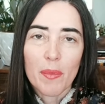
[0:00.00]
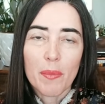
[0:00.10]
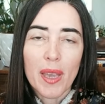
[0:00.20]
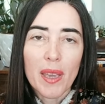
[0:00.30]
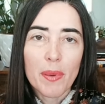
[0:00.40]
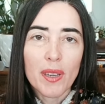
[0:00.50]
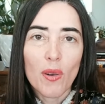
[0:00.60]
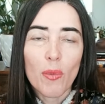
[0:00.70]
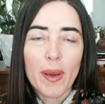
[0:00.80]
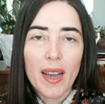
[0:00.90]
Maybe
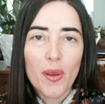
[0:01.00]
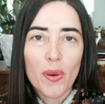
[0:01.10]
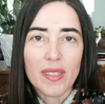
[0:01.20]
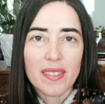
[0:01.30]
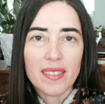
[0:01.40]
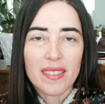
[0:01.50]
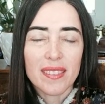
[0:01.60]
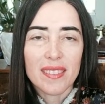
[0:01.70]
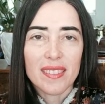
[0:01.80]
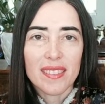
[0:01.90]
go backwards
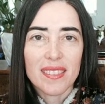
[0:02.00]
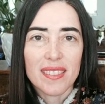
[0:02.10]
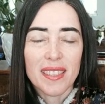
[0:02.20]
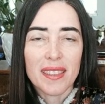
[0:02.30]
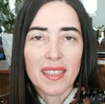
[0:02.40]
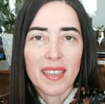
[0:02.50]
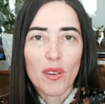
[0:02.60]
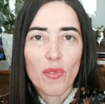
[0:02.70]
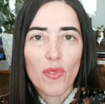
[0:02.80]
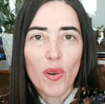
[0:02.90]
and then
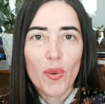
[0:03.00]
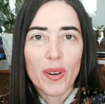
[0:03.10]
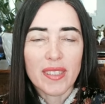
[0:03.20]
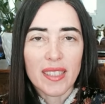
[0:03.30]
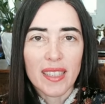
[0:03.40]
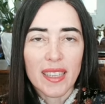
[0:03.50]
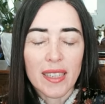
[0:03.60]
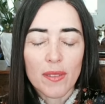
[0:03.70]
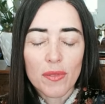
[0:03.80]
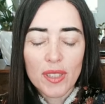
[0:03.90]
go forwards again,
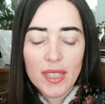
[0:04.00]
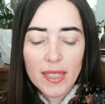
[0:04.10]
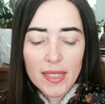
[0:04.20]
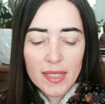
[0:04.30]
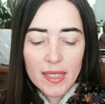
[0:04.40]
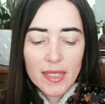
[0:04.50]
and really